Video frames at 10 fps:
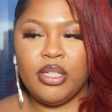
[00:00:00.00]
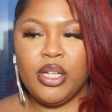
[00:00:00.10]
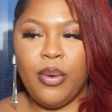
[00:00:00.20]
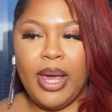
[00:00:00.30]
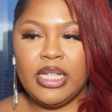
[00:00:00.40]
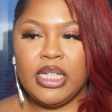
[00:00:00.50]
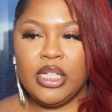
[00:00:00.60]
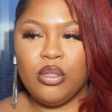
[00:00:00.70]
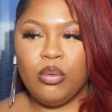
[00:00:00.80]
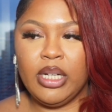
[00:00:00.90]
So
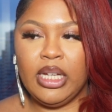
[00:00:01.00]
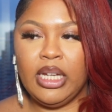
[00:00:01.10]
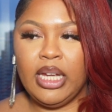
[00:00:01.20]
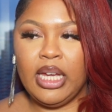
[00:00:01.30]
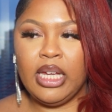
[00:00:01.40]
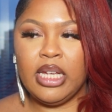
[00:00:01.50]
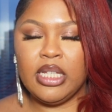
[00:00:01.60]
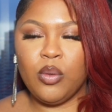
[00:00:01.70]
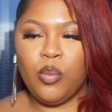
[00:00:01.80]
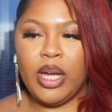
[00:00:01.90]
$18.20
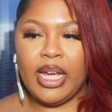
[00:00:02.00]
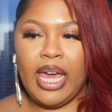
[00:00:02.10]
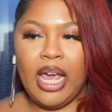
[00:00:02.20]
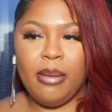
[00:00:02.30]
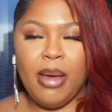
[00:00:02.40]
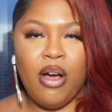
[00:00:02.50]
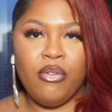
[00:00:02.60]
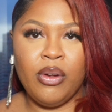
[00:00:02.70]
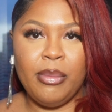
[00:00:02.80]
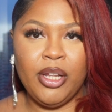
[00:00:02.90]
is what came
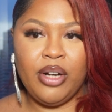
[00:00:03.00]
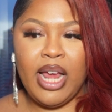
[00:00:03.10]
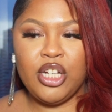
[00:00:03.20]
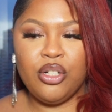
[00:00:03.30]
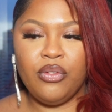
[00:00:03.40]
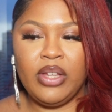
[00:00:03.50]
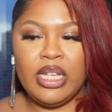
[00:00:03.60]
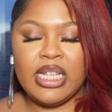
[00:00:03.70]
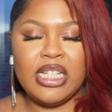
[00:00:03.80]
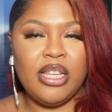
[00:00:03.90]
out from international
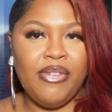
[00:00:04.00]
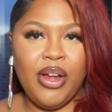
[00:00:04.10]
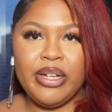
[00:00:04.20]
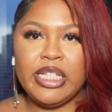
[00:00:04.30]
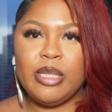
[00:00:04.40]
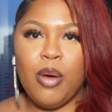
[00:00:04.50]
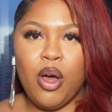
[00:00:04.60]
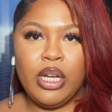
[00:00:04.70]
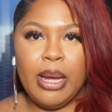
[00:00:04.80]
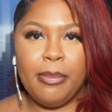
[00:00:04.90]
fees. It's a very
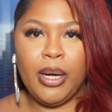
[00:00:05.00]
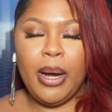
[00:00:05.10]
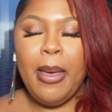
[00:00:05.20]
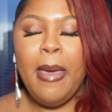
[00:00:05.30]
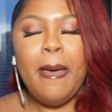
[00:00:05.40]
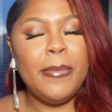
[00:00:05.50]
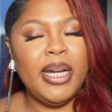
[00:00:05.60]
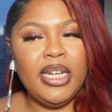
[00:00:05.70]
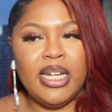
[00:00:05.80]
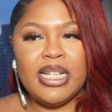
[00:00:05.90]
small number, but
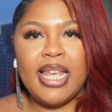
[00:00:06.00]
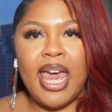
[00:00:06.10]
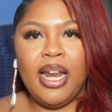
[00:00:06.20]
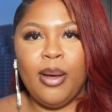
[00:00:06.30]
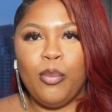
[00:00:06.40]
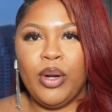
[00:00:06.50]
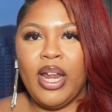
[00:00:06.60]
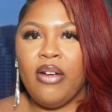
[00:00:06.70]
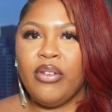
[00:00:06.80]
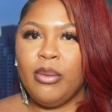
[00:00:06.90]
it does add up when
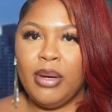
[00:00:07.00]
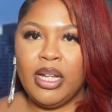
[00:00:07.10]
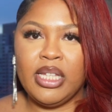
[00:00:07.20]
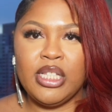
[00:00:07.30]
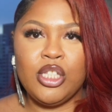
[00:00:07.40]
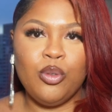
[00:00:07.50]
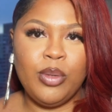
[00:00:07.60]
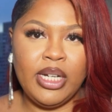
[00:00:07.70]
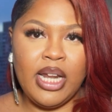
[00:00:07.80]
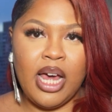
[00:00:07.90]
every month is
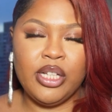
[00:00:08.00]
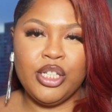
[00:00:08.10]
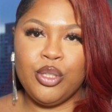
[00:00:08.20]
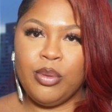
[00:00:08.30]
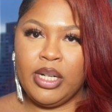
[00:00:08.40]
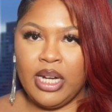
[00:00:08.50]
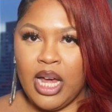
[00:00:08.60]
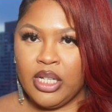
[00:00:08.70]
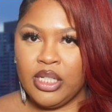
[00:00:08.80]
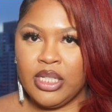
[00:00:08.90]
$20.
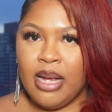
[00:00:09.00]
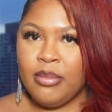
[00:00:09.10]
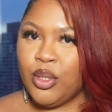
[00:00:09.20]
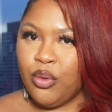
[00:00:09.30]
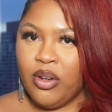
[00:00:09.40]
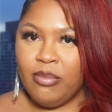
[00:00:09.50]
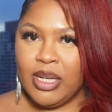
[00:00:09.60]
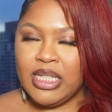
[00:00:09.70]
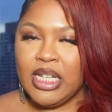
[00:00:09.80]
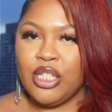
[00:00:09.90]
$20 times 12
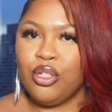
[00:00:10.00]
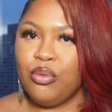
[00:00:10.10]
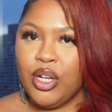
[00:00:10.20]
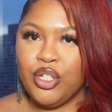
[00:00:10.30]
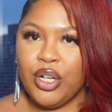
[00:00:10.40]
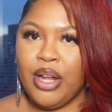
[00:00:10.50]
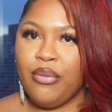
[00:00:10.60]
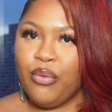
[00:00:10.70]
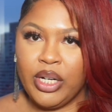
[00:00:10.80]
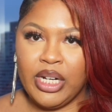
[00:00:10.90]
months, that's
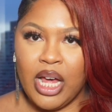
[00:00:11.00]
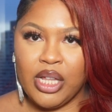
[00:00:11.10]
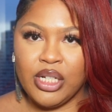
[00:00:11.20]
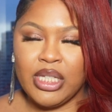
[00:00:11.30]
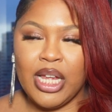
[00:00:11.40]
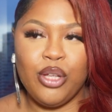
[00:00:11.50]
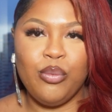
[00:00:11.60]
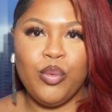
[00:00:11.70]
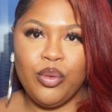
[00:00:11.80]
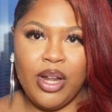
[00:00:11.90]
$240 that you
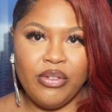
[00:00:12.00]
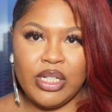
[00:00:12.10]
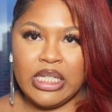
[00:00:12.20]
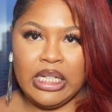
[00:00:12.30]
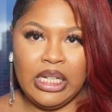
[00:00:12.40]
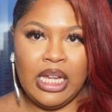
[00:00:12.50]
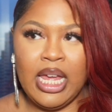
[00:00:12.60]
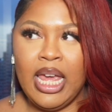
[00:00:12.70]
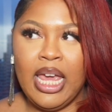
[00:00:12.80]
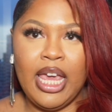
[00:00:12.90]
will never see
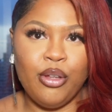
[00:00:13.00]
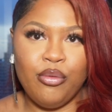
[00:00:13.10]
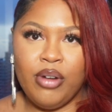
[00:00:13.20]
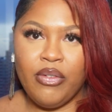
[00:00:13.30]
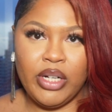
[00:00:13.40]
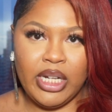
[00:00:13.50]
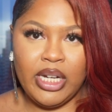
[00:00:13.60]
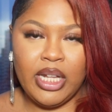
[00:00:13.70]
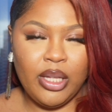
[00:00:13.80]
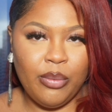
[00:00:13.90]
and you never did
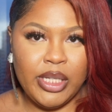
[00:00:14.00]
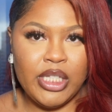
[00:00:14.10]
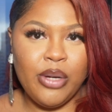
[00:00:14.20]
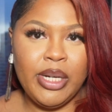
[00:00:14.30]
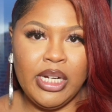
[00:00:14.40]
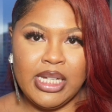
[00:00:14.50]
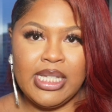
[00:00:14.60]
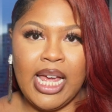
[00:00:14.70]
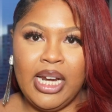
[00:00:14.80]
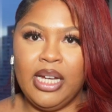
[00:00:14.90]
nothing with. So it does
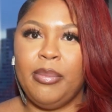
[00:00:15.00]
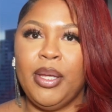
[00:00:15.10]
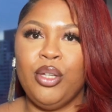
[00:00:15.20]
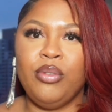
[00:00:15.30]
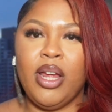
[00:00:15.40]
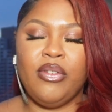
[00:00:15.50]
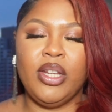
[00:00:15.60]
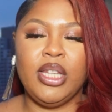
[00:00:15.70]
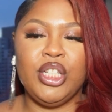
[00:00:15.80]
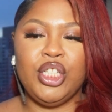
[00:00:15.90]
add up, and you
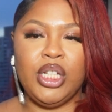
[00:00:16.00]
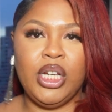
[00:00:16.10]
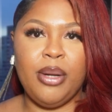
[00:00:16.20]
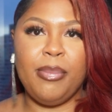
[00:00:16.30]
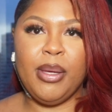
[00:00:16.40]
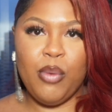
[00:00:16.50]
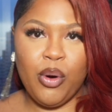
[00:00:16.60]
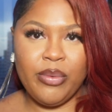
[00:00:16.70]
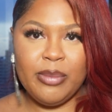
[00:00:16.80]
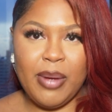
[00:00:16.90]
definitely should be
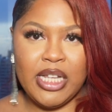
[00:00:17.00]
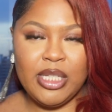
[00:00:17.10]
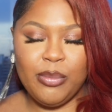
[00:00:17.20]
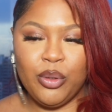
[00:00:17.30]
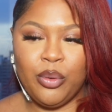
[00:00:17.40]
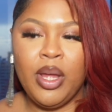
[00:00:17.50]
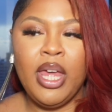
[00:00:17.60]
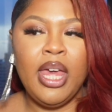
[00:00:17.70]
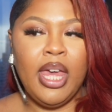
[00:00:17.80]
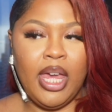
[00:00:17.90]
more responsible
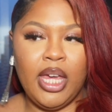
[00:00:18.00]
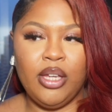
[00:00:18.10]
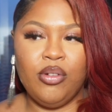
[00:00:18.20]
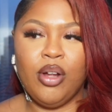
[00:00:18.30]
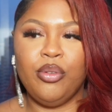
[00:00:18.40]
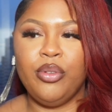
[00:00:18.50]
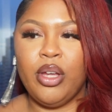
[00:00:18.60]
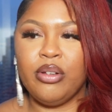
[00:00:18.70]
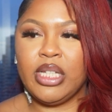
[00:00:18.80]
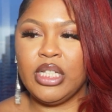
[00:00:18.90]
and, you know, do
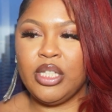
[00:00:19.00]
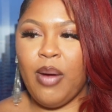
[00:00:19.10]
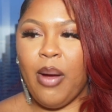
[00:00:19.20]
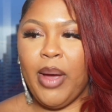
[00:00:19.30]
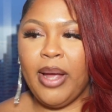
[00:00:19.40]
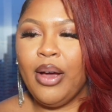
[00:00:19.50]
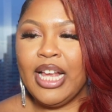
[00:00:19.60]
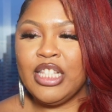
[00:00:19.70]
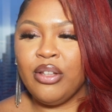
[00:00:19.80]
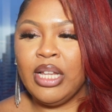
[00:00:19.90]
those things the right way.
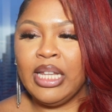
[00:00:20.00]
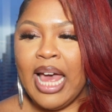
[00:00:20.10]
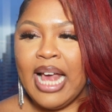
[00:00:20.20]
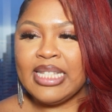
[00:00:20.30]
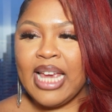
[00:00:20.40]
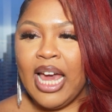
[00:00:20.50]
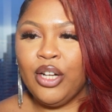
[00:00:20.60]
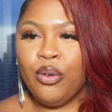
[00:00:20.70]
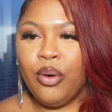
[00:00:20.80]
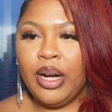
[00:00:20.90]
Okay, so the last
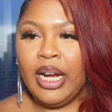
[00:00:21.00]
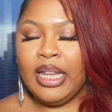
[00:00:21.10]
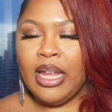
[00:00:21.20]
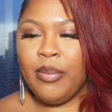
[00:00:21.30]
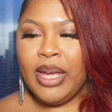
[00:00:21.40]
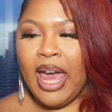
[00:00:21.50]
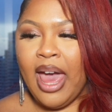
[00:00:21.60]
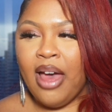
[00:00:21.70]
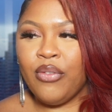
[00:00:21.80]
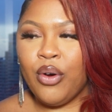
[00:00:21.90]
category that we
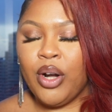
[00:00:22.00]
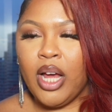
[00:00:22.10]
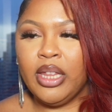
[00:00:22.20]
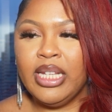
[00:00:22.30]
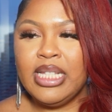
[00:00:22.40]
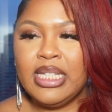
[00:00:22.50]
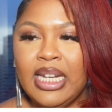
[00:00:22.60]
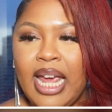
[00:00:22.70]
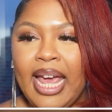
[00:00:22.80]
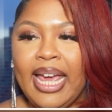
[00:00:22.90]
have on our list
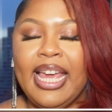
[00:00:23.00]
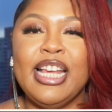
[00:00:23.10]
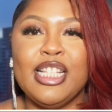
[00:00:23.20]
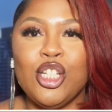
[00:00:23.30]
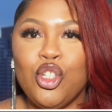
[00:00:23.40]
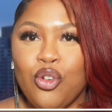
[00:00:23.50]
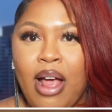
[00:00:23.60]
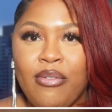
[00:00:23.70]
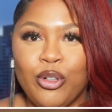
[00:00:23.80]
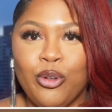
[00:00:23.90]
today is
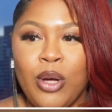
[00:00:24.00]
travel.